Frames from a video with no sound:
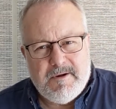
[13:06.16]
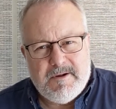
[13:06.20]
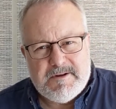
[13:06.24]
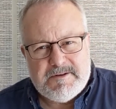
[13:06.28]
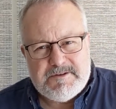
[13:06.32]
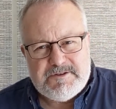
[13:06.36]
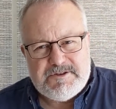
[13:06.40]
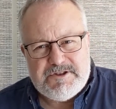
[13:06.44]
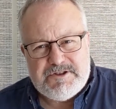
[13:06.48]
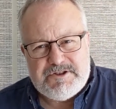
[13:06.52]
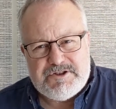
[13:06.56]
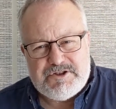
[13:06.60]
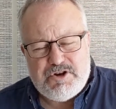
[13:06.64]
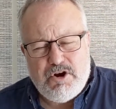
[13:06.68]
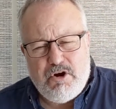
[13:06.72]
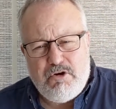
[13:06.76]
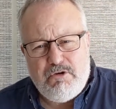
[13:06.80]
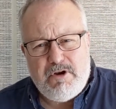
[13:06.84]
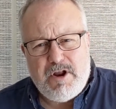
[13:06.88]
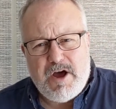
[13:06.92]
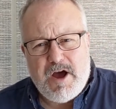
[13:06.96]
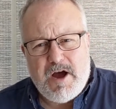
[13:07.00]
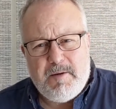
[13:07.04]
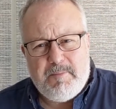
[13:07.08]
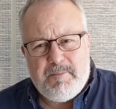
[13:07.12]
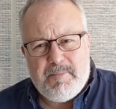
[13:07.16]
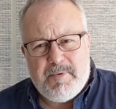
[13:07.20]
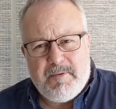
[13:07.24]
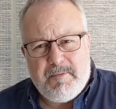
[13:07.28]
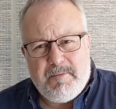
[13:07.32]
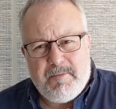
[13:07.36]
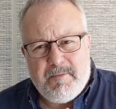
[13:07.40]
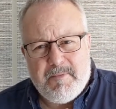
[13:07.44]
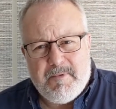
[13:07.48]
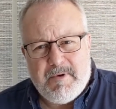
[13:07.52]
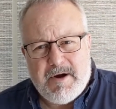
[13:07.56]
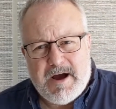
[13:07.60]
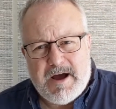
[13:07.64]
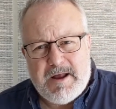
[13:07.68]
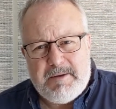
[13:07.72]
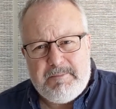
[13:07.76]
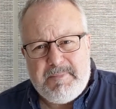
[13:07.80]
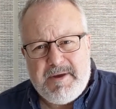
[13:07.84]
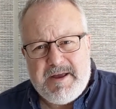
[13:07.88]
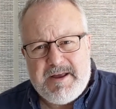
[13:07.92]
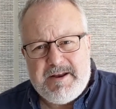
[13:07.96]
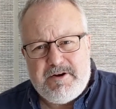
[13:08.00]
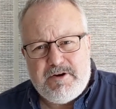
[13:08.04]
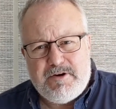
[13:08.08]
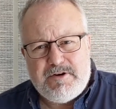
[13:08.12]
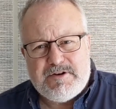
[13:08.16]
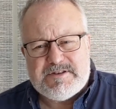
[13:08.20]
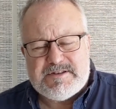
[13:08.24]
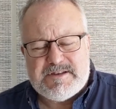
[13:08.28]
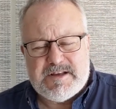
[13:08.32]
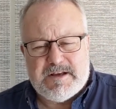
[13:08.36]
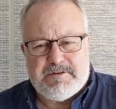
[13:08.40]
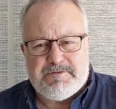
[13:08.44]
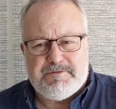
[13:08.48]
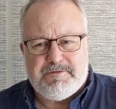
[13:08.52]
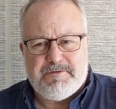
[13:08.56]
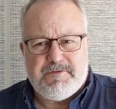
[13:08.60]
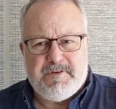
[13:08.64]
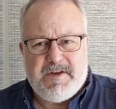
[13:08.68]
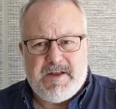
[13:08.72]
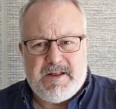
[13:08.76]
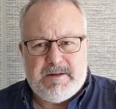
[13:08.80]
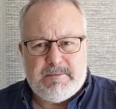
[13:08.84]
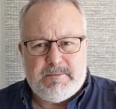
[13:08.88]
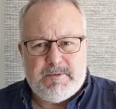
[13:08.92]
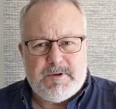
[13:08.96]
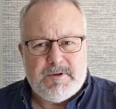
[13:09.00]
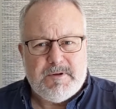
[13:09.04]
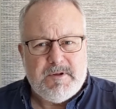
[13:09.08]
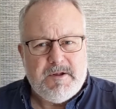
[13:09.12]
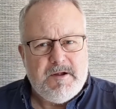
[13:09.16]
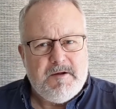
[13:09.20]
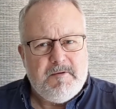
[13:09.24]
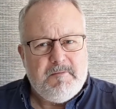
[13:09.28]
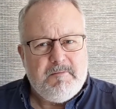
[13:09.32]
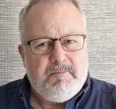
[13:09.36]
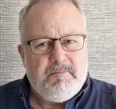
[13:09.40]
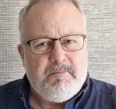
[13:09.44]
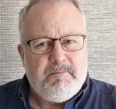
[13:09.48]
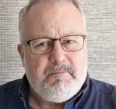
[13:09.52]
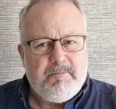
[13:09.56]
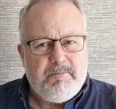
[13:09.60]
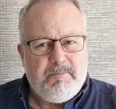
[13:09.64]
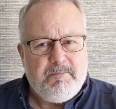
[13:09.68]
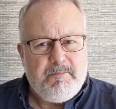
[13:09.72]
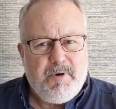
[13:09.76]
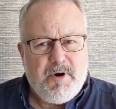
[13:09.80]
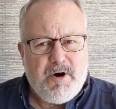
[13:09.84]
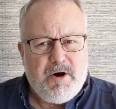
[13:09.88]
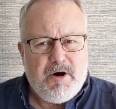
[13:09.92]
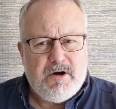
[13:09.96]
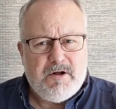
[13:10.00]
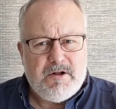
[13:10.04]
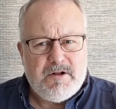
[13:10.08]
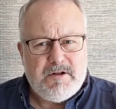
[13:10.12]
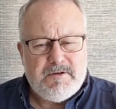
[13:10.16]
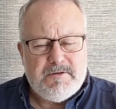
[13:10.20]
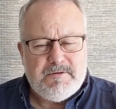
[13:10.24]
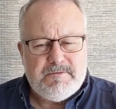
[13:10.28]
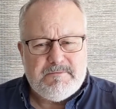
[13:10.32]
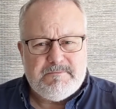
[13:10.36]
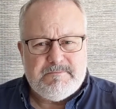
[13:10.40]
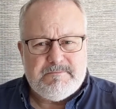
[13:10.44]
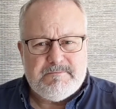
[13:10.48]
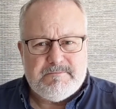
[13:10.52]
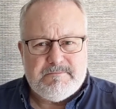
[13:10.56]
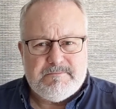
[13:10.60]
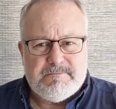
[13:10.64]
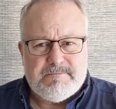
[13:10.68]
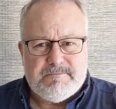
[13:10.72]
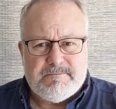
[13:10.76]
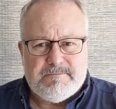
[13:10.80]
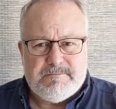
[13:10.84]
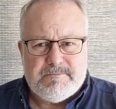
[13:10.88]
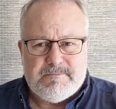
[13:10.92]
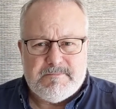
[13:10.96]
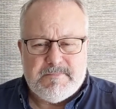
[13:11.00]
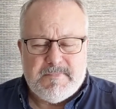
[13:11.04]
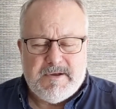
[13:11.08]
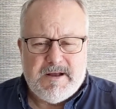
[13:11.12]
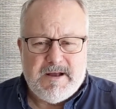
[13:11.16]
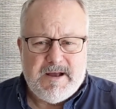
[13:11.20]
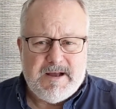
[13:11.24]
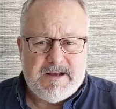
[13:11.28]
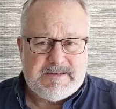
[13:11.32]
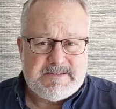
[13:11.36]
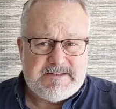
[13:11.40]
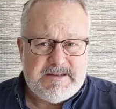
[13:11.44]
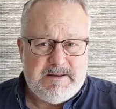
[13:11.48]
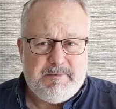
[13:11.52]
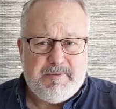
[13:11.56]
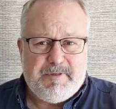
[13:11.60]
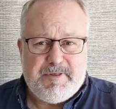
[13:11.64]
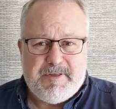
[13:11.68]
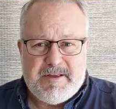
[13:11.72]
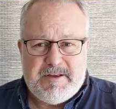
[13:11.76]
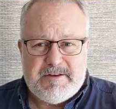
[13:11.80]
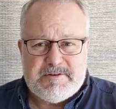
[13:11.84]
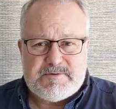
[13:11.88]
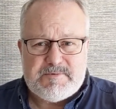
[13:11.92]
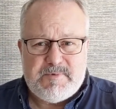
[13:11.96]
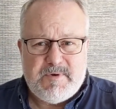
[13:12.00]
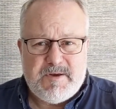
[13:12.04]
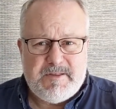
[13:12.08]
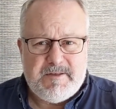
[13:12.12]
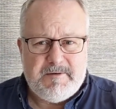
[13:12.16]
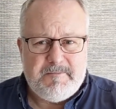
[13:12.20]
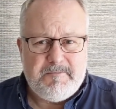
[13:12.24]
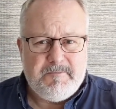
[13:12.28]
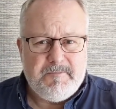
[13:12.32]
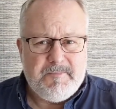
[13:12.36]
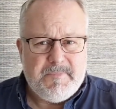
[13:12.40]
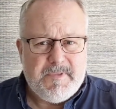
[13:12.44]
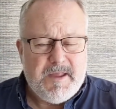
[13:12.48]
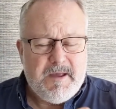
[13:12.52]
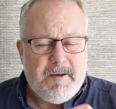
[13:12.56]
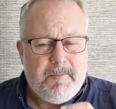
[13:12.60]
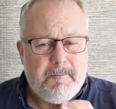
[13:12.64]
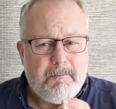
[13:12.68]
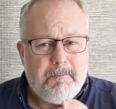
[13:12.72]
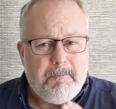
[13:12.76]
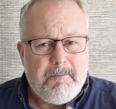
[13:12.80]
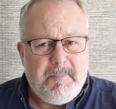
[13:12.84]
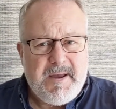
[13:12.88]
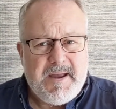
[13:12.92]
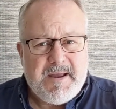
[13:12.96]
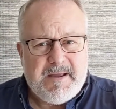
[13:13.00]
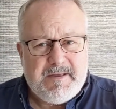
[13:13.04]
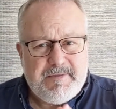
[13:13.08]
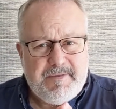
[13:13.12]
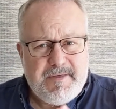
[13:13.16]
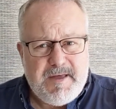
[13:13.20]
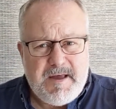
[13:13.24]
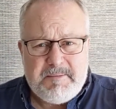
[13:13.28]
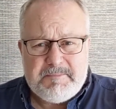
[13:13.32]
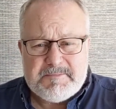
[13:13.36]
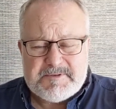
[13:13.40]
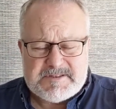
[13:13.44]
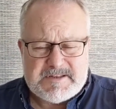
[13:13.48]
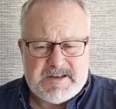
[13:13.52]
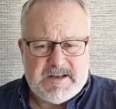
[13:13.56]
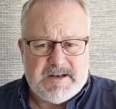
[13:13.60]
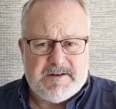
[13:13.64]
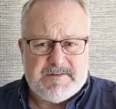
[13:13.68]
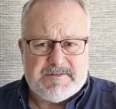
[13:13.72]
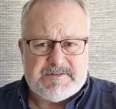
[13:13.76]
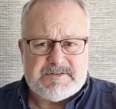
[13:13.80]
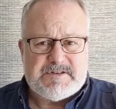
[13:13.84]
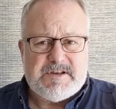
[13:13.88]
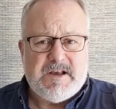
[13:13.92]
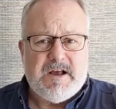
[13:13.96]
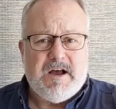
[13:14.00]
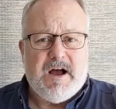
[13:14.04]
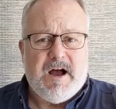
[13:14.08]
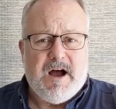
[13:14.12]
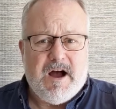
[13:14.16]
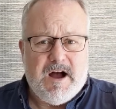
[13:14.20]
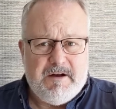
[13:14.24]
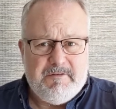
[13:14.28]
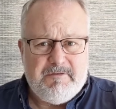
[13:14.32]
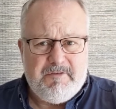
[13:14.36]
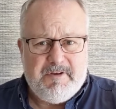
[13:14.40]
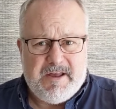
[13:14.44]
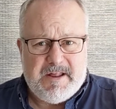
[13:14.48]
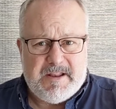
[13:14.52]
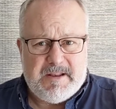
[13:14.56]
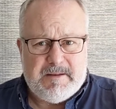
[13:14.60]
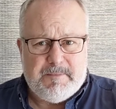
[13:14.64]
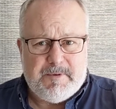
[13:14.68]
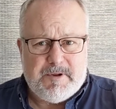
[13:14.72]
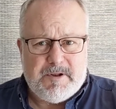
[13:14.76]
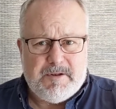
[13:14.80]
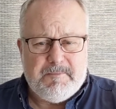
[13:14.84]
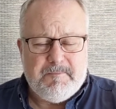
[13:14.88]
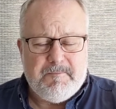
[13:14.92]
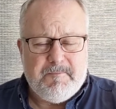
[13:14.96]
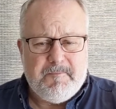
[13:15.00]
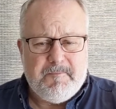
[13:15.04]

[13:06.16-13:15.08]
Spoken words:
She showed up and made herself available. Paul and Timothy, who's with him, make themselves available.